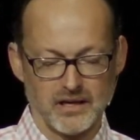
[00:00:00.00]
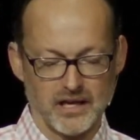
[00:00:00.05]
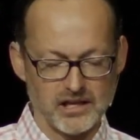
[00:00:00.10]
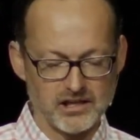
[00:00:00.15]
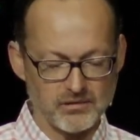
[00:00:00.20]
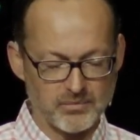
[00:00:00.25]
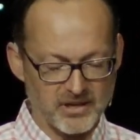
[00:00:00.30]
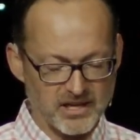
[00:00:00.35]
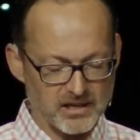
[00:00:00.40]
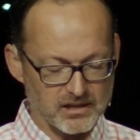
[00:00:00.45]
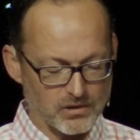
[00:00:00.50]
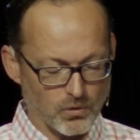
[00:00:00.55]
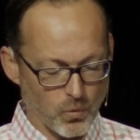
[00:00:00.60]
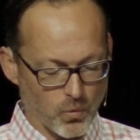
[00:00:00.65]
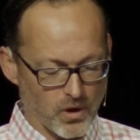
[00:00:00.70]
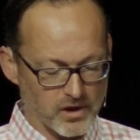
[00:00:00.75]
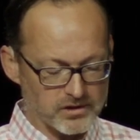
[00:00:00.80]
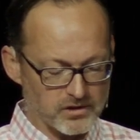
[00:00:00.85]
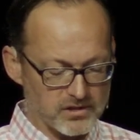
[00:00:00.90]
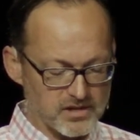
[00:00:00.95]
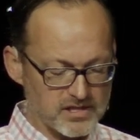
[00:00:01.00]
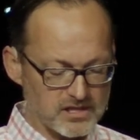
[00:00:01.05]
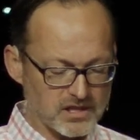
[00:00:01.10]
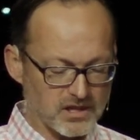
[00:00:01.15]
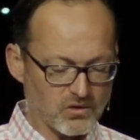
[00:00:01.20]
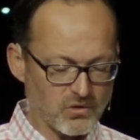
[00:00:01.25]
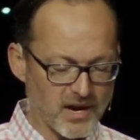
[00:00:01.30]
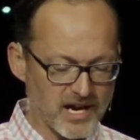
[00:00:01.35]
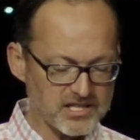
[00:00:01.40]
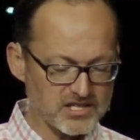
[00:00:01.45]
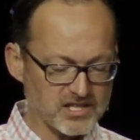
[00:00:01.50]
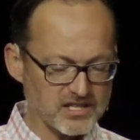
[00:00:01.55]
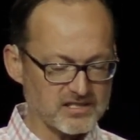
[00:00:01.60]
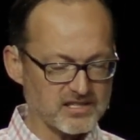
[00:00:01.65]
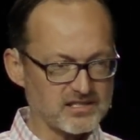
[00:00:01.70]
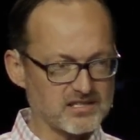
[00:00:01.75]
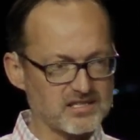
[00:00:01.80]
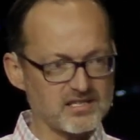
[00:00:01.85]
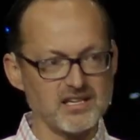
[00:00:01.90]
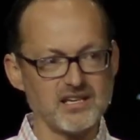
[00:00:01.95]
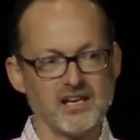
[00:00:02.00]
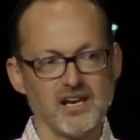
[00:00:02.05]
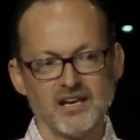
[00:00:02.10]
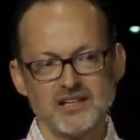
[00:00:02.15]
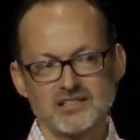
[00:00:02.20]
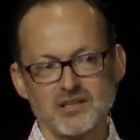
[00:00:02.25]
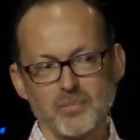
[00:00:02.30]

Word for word: And you begin to wonder these questions and see,